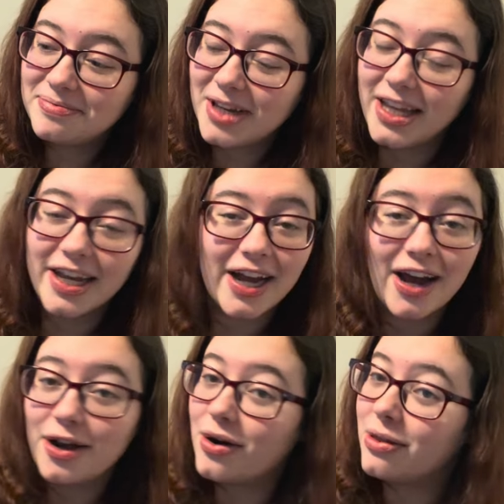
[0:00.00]
and you
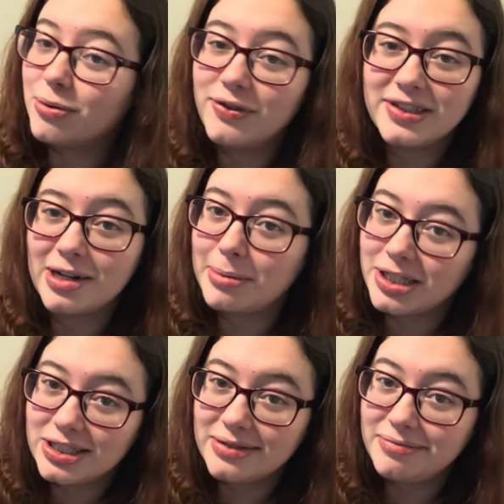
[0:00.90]
gotta go to the movies on a
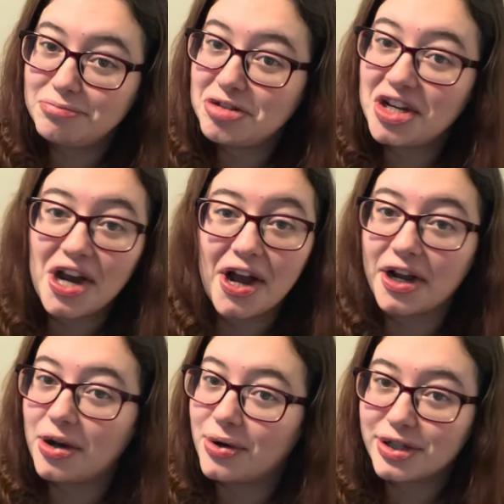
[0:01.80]
budget, you gotta
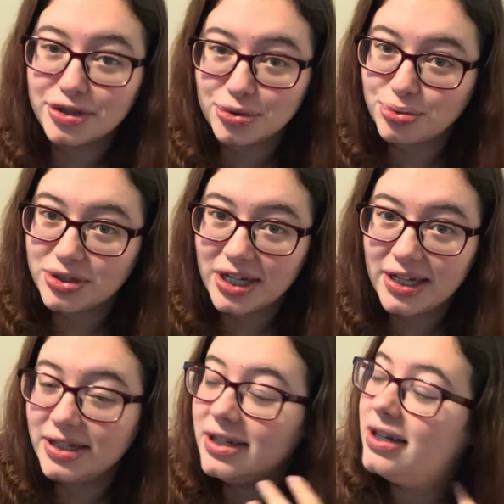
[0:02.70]
go on a
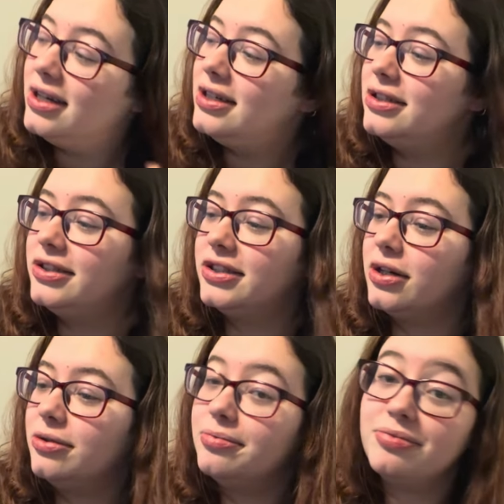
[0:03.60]
Tuesday.
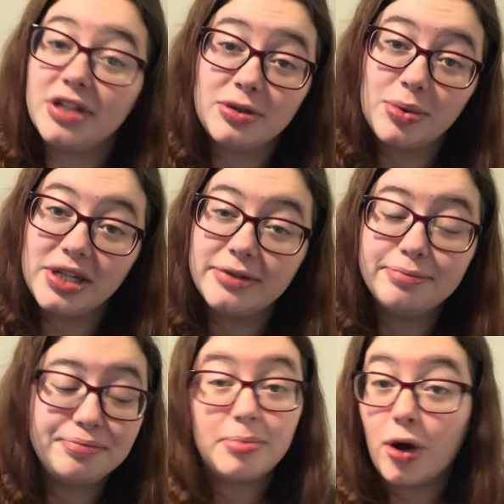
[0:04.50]
So that's what we did.
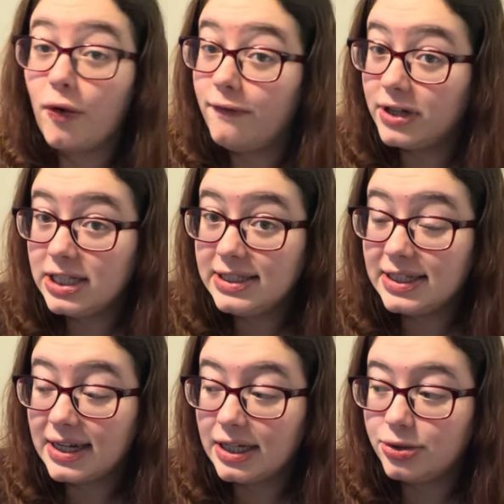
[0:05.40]
But hopefully
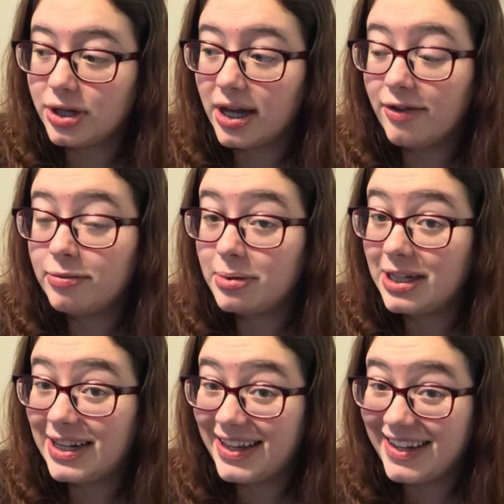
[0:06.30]
today I do not have
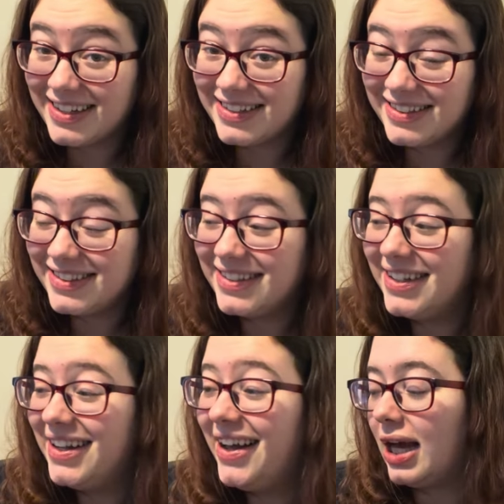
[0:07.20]
plans.
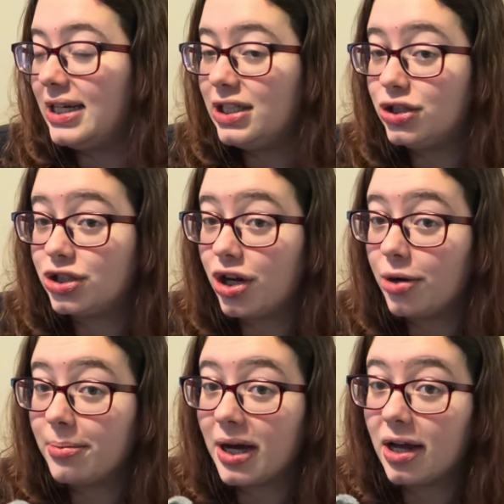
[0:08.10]
I need to
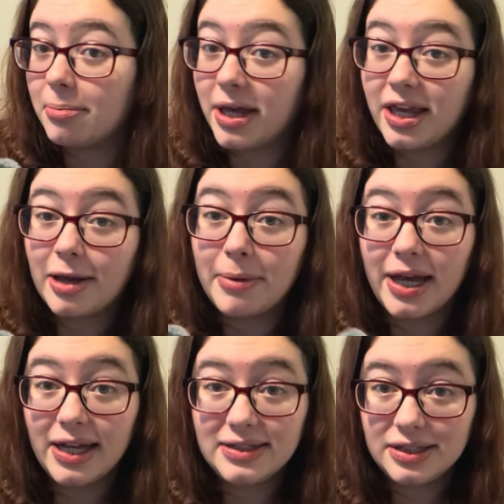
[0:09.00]
start by making my
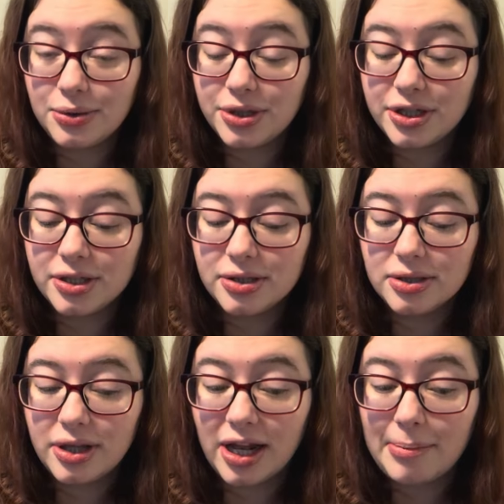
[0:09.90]
Etsy order
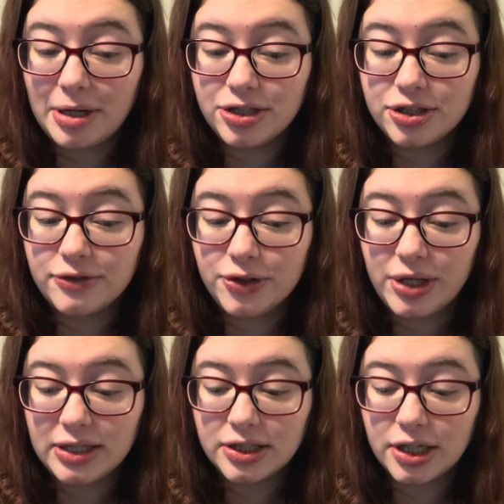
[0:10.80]
that I mentioned a few
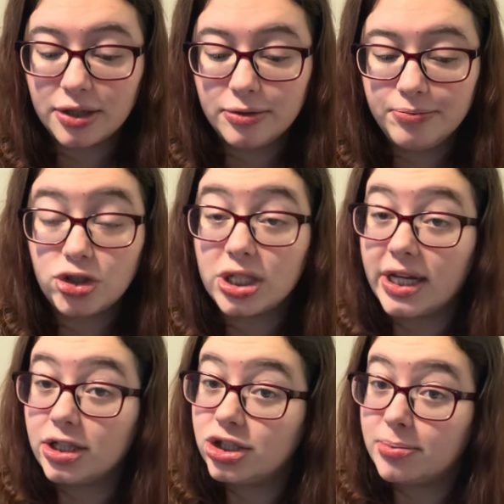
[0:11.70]
days ago to get
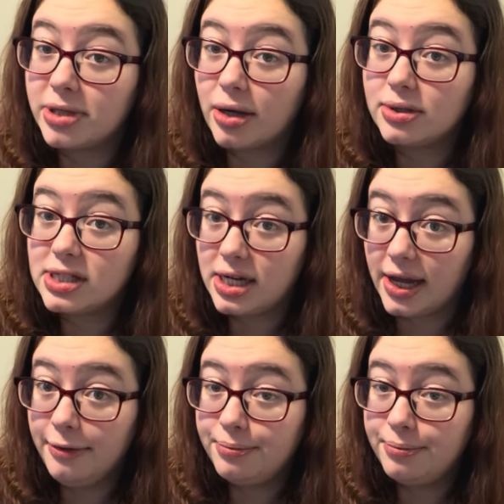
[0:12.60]
it shipped out today.